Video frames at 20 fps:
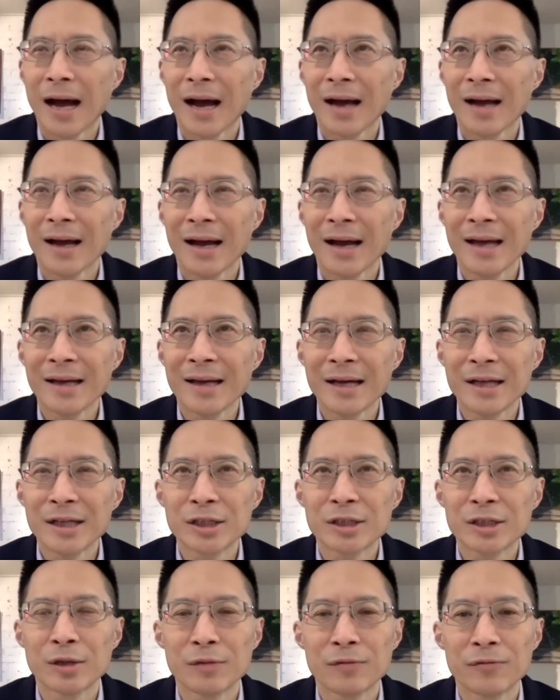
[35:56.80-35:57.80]
I, I
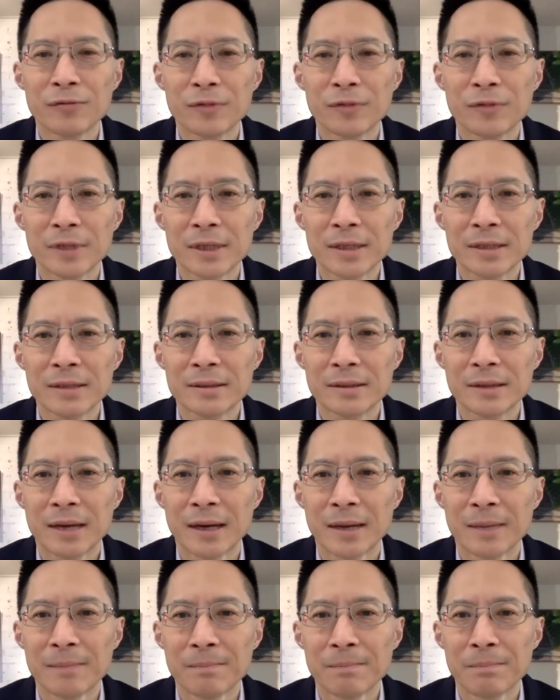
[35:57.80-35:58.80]
actually don't fully
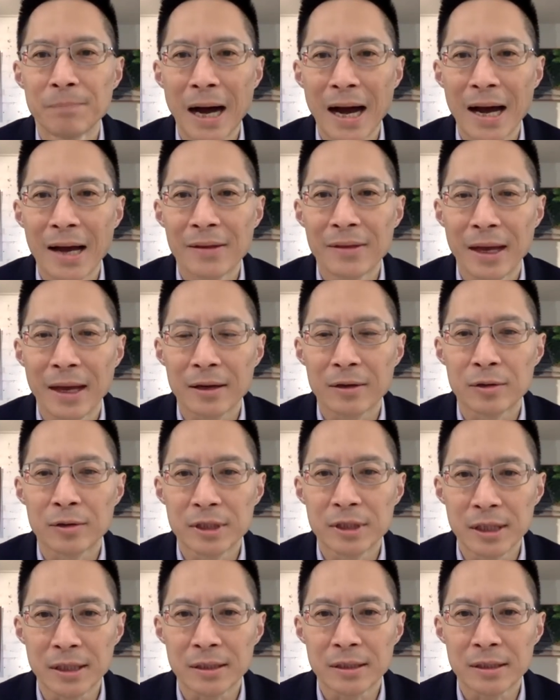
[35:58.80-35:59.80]
um, buy that
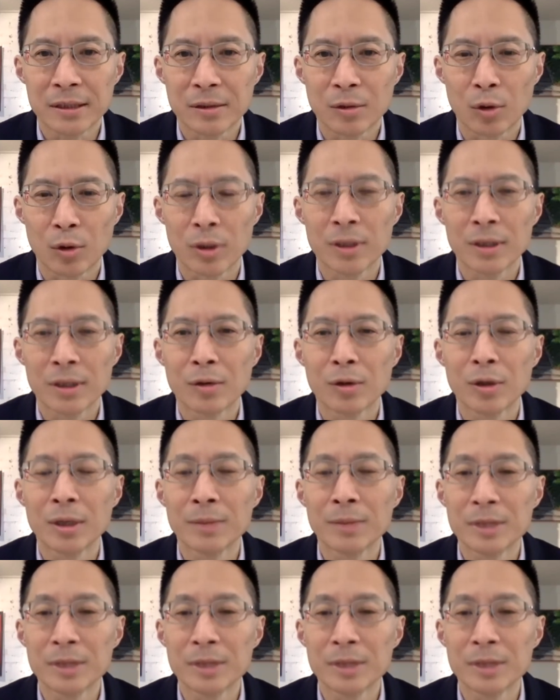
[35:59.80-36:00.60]
critique, or, or let me